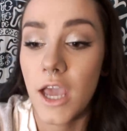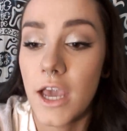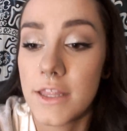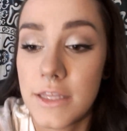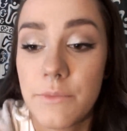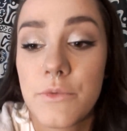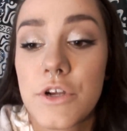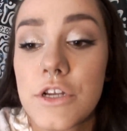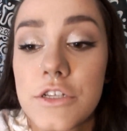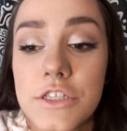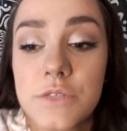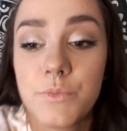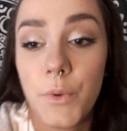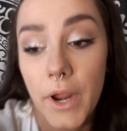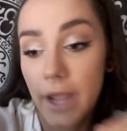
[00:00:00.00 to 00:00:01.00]
And then we're going to
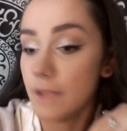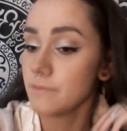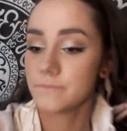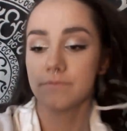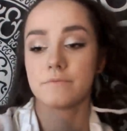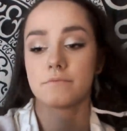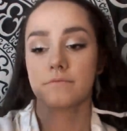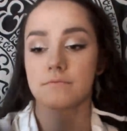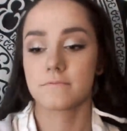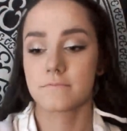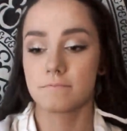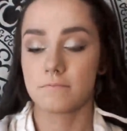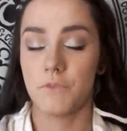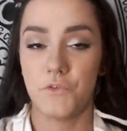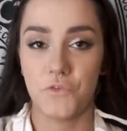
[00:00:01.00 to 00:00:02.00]
spray
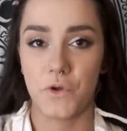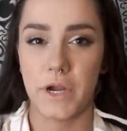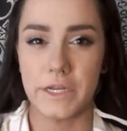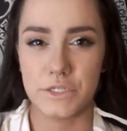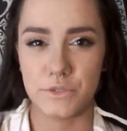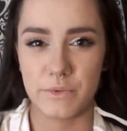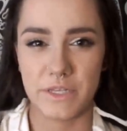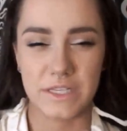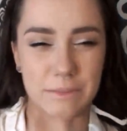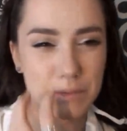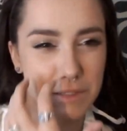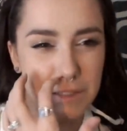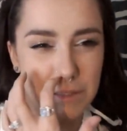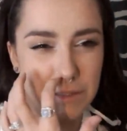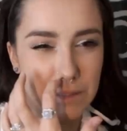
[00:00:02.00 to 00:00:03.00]
before I do my
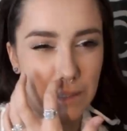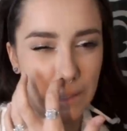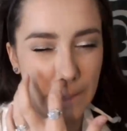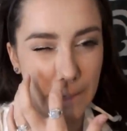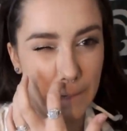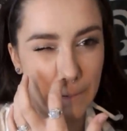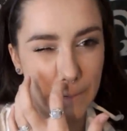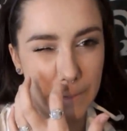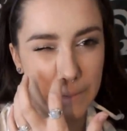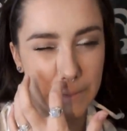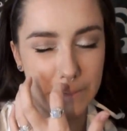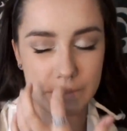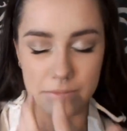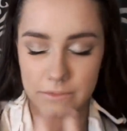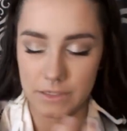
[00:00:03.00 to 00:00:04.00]
lips because I don't want
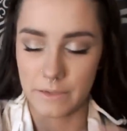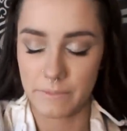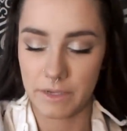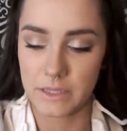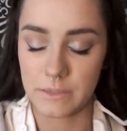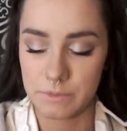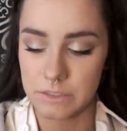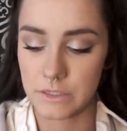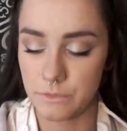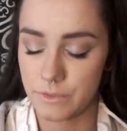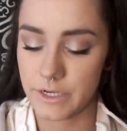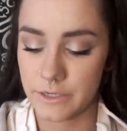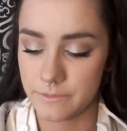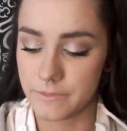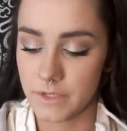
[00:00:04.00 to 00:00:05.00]
to get my lips all
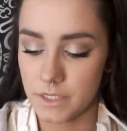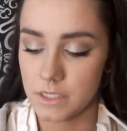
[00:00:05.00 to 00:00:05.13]
weird.